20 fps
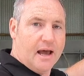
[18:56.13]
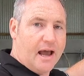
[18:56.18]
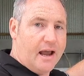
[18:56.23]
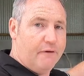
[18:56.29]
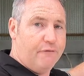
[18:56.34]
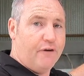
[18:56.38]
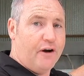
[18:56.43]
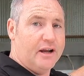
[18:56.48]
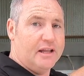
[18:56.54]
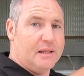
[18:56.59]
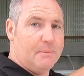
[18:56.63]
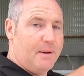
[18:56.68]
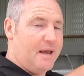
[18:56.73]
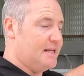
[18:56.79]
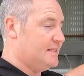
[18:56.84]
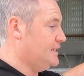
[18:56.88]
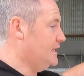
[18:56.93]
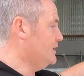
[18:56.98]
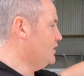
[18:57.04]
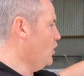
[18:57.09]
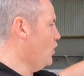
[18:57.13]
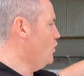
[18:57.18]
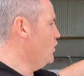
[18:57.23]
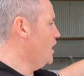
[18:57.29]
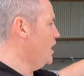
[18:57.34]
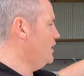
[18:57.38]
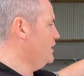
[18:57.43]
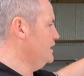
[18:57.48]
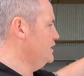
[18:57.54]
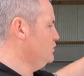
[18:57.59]
I find the best thing of the whole
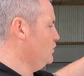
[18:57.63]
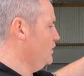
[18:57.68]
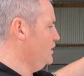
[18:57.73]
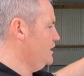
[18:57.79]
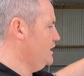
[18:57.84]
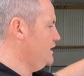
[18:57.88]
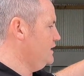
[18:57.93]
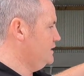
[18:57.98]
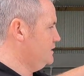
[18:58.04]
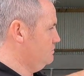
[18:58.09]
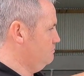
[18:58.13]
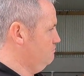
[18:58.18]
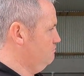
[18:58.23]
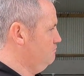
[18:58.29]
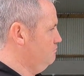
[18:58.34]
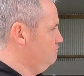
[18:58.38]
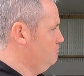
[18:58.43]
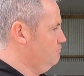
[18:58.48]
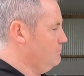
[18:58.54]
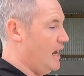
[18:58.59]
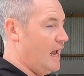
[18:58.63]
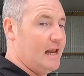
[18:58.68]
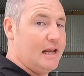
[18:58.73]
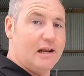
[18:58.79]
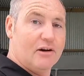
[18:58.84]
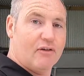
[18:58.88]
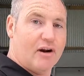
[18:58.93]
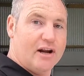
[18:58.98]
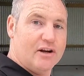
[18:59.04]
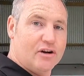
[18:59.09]
lot is one of these
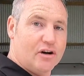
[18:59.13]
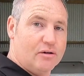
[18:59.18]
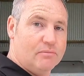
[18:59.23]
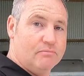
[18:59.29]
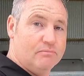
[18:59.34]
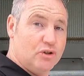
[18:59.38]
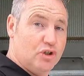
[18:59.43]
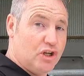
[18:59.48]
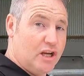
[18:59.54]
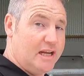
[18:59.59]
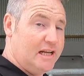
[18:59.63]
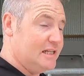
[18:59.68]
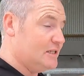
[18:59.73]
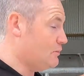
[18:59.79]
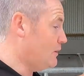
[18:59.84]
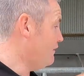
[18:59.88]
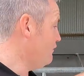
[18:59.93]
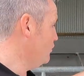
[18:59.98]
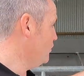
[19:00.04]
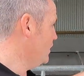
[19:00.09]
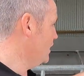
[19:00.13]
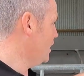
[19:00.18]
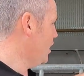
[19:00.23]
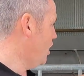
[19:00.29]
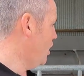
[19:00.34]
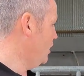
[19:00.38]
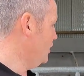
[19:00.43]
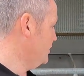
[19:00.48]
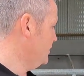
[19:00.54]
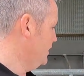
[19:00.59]
angle grinder shields, whatever you want to
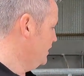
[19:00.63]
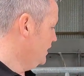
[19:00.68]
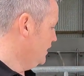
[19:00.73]
call it.